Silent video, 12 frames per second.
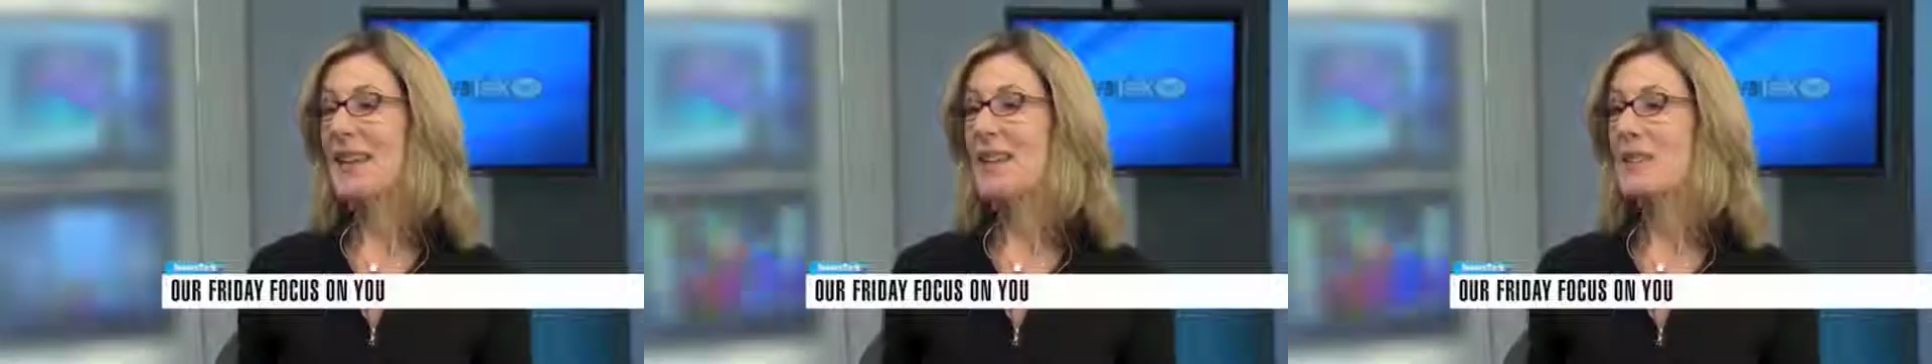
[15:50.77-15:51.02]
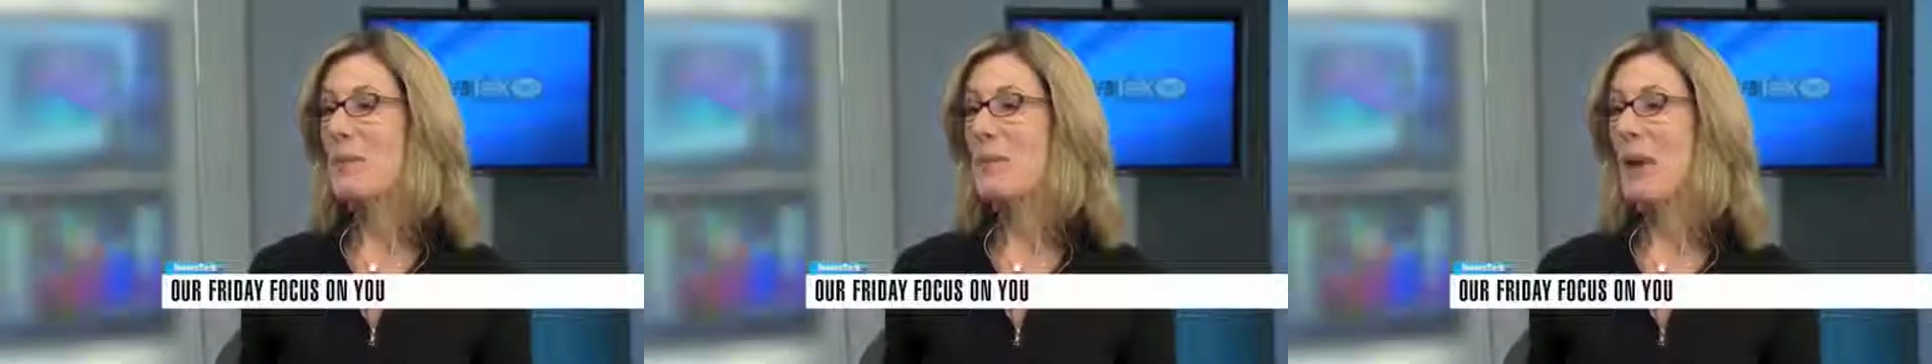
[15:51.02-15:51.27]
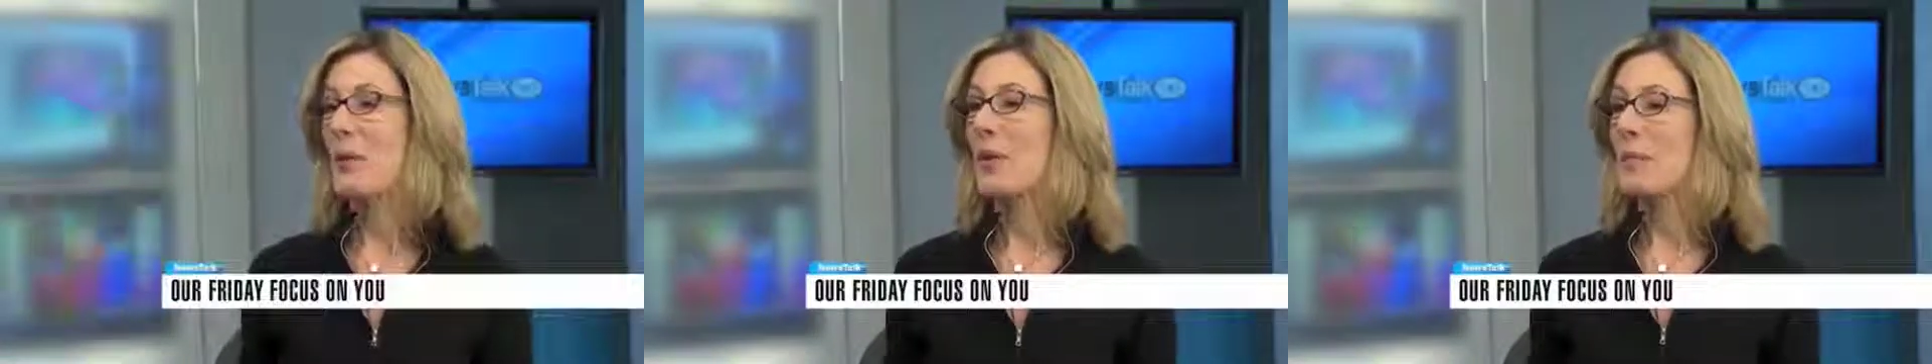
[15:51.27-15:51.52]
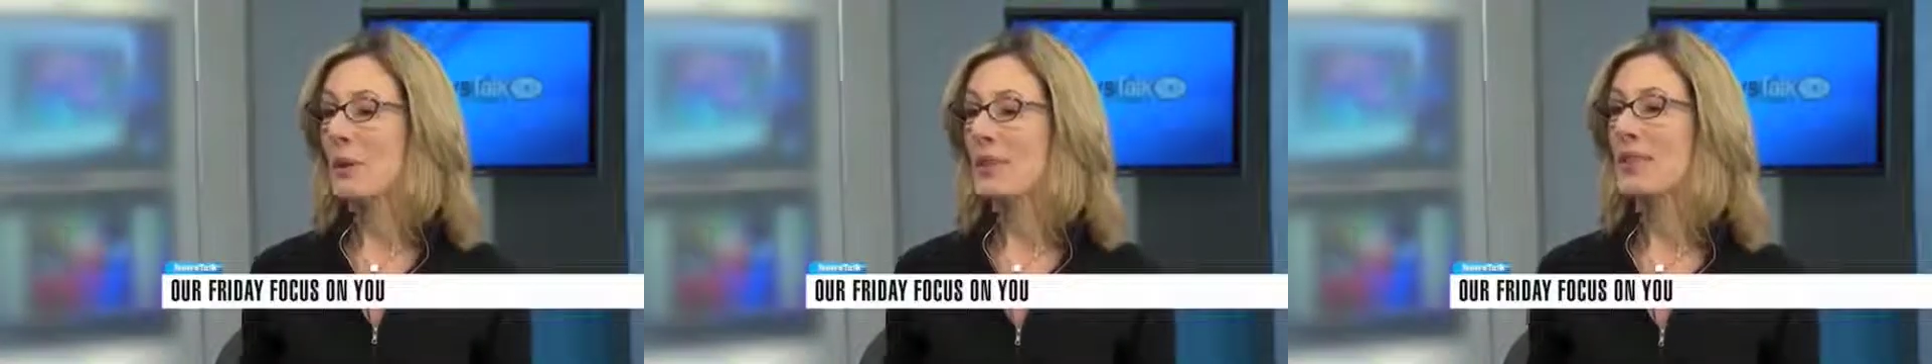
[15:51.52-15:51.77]
is about
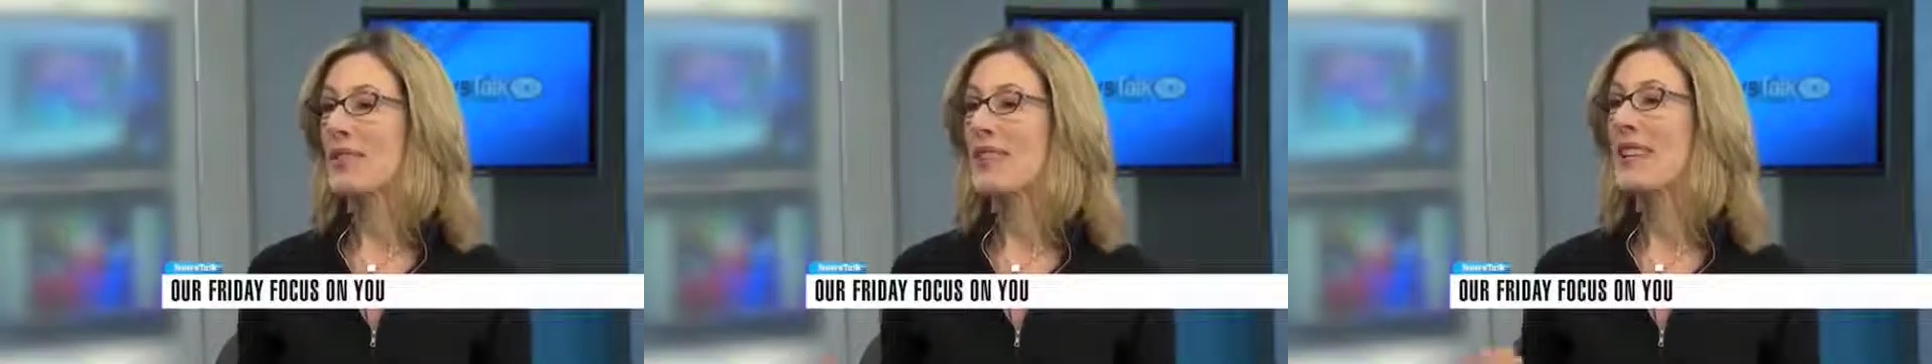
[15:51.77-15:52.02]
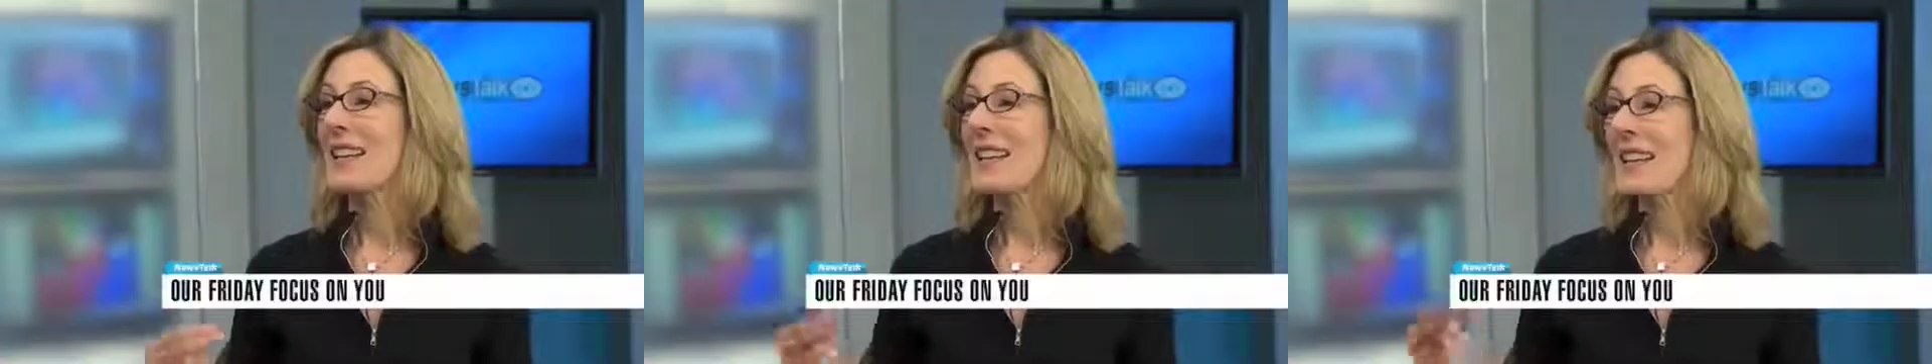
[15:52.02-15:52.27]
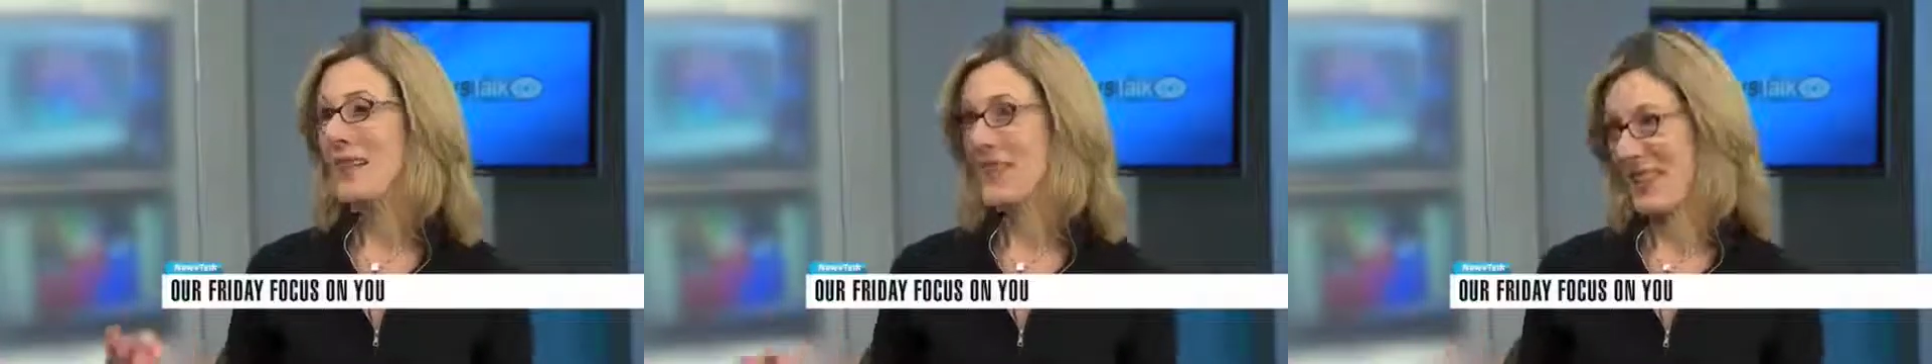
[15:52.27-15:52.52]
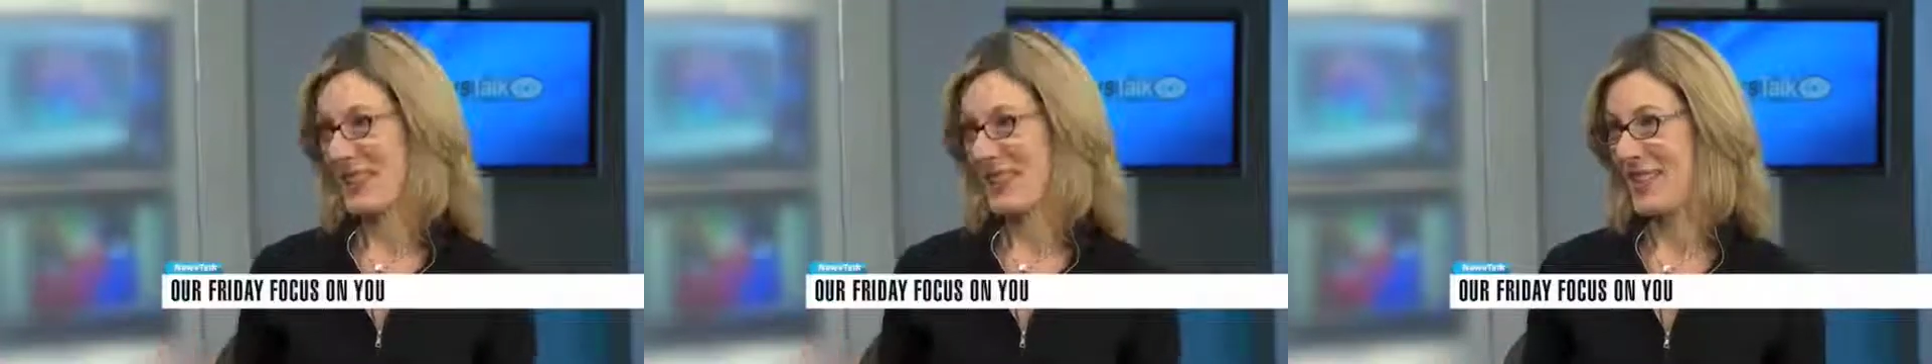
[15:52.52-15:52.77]
the person
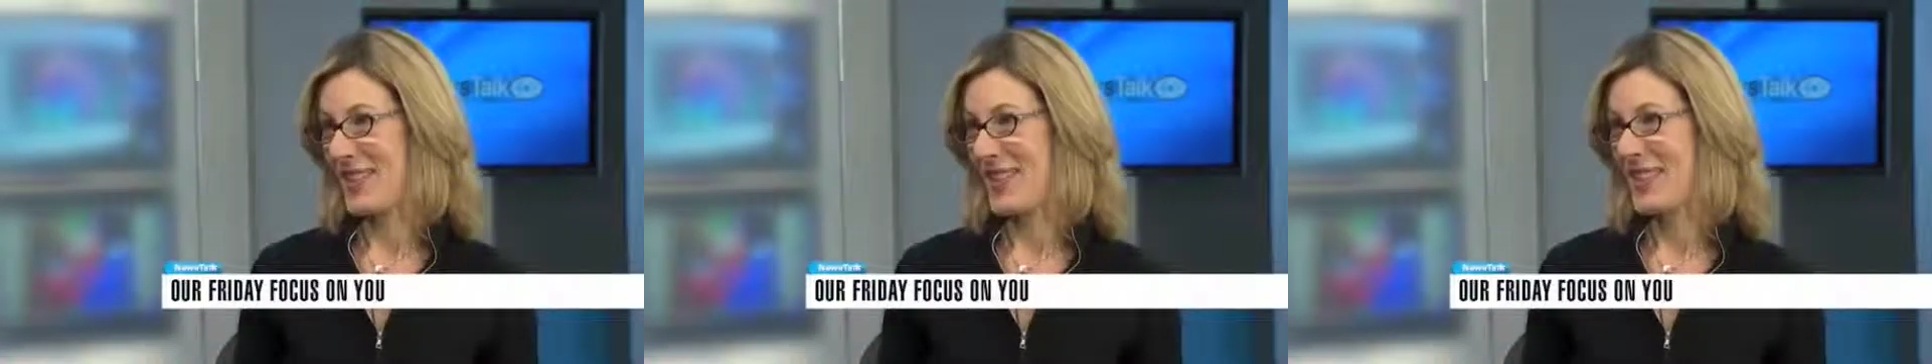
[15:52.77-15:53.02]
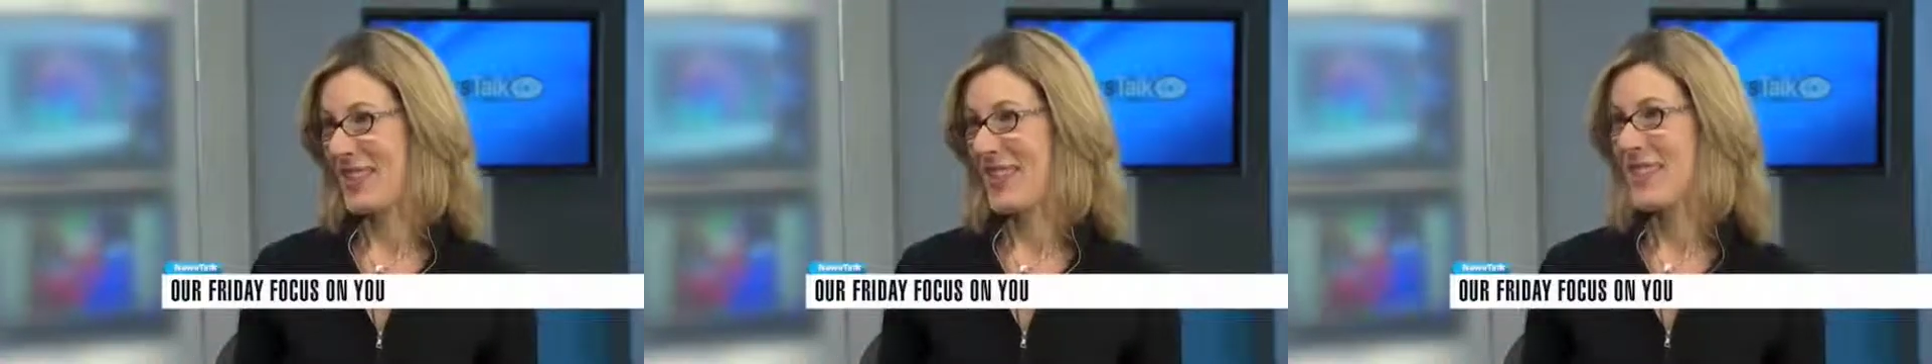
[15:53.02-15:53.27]
giving it to you.